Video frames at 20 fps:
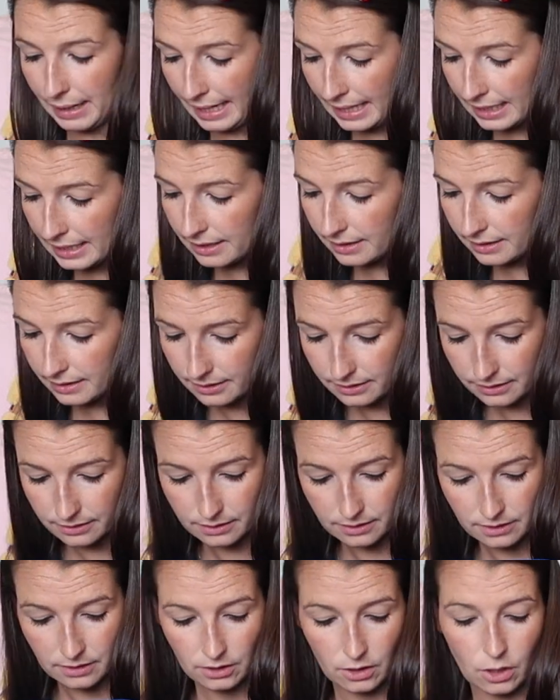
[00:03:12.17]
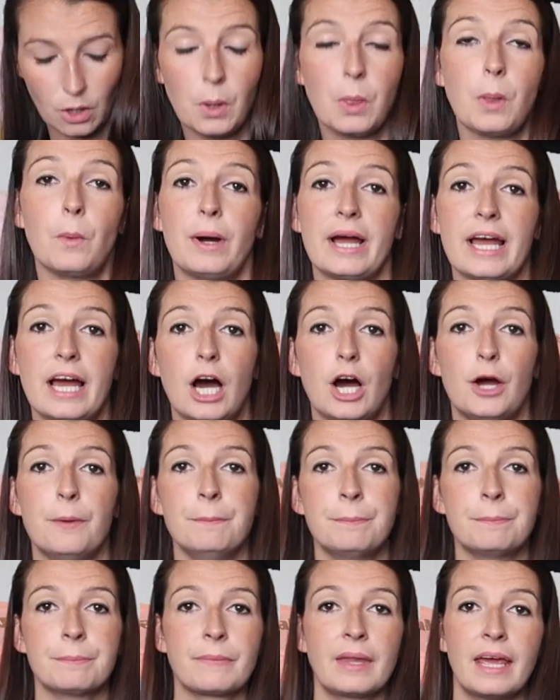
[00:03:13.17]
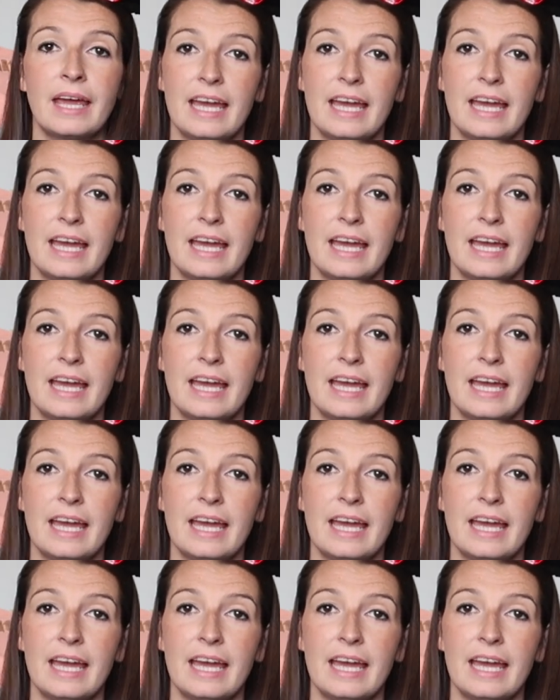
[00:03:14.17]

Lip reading: back on the way home.